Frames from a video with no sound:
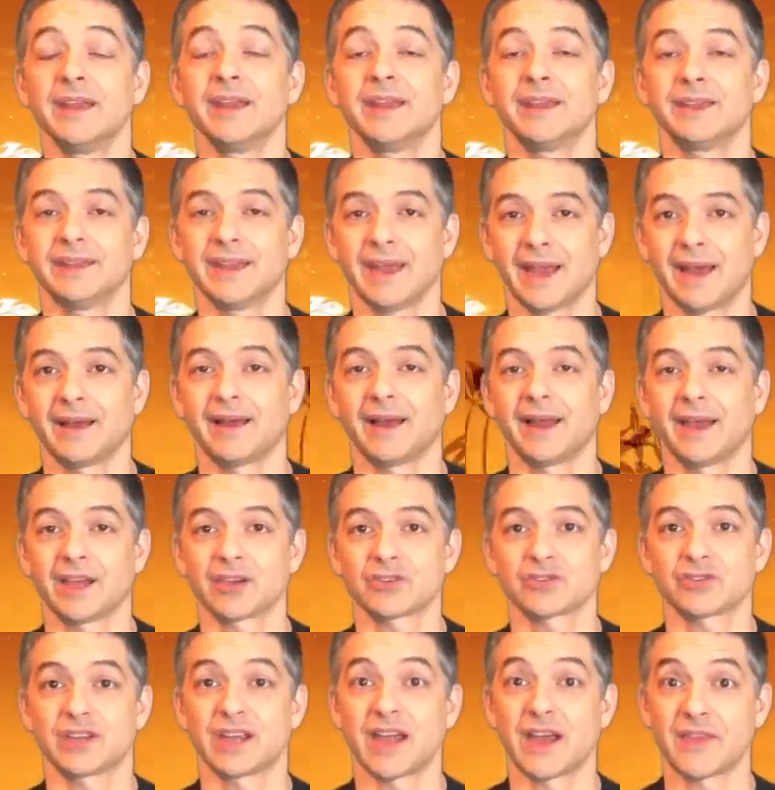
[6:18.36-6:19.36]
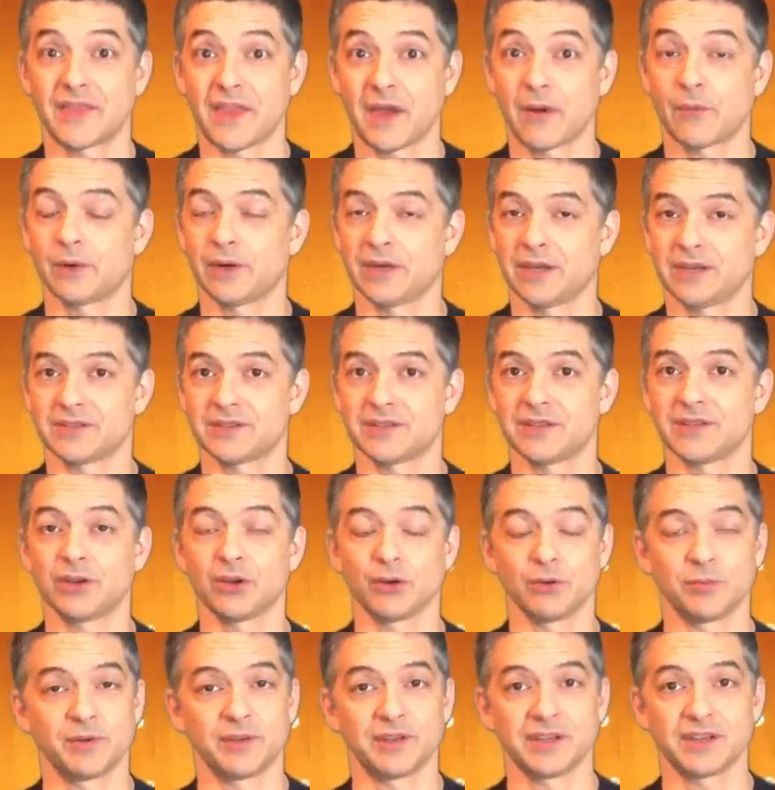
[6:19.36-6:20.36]
Yeah, I actually got that one into the
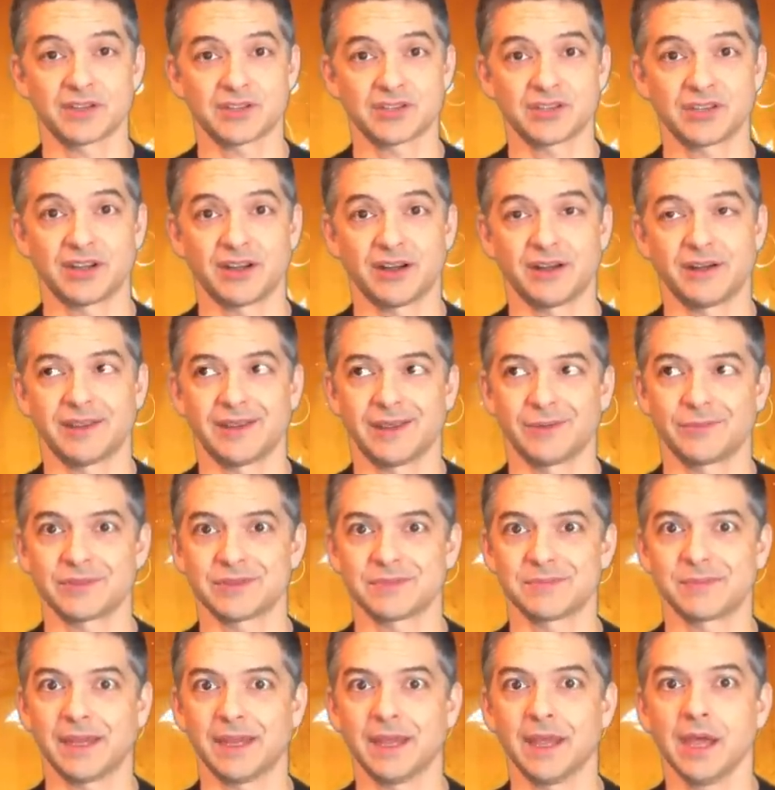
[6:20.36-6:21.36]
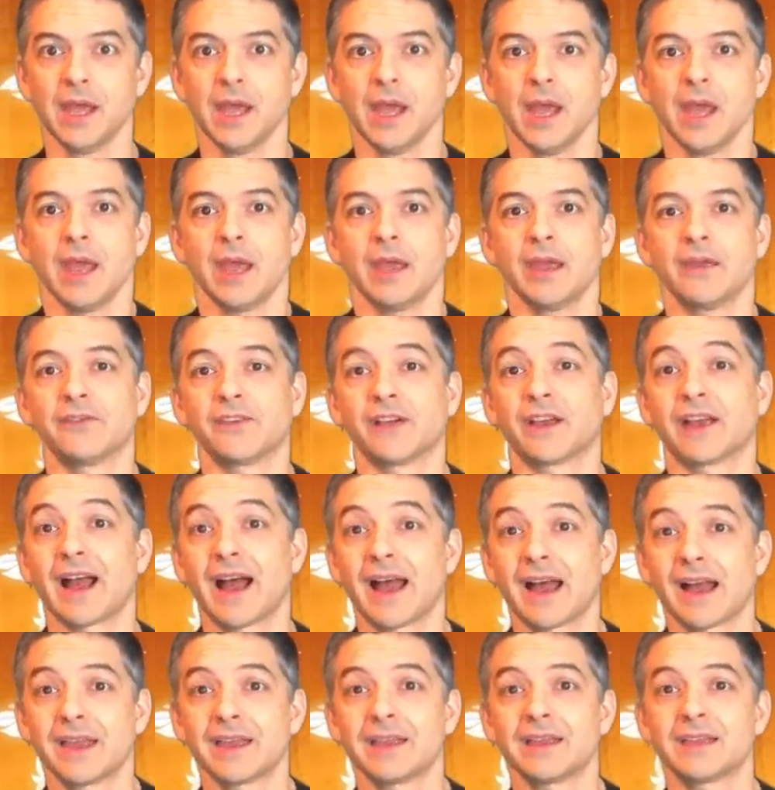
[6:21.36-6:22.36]
Urban Dictionary. That was me. If a
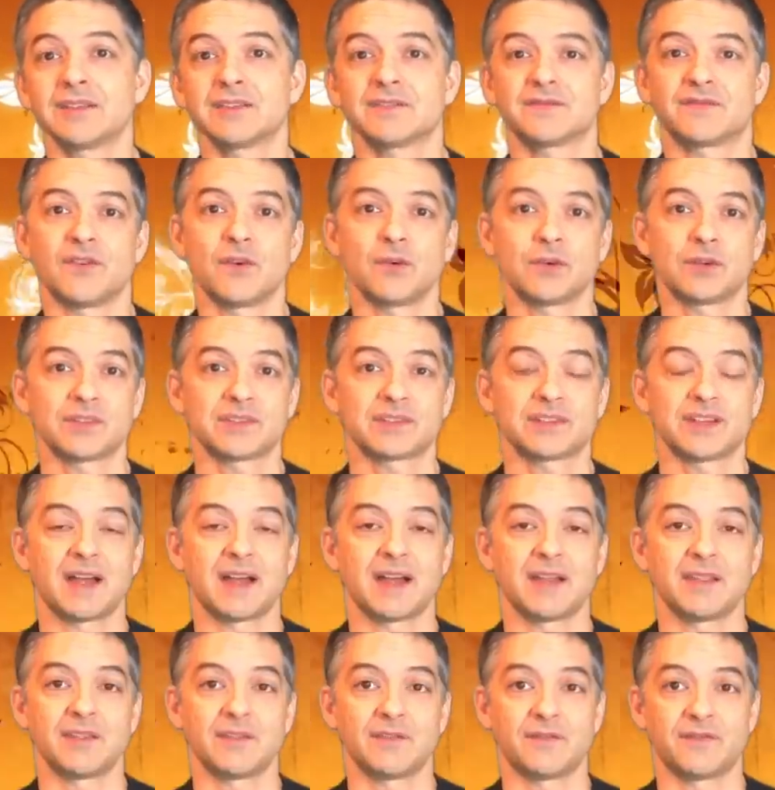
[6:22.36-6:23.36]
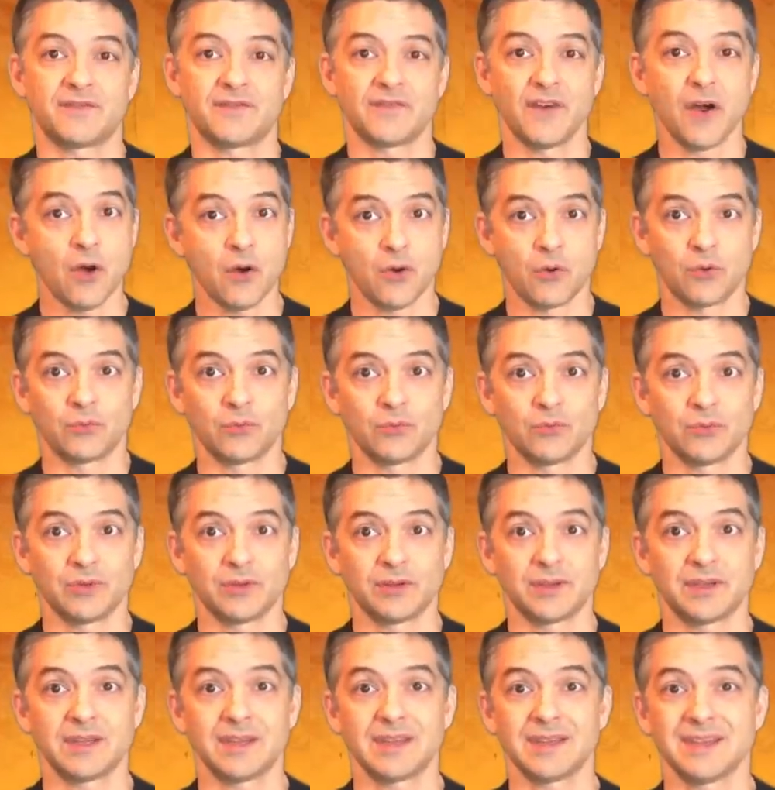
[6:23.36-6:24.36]
guy is focused on the
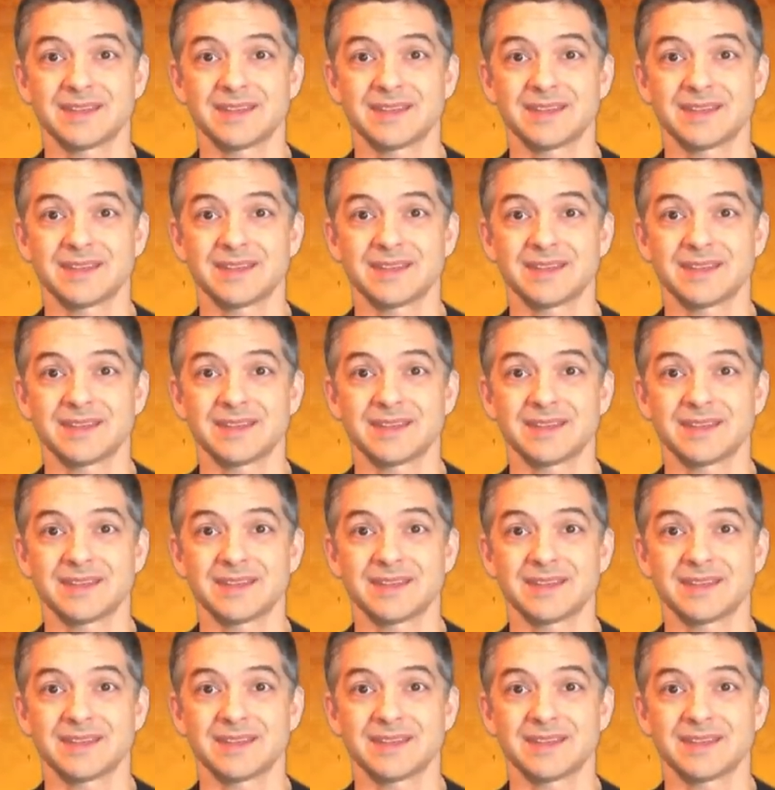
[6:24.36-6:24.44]
phone, he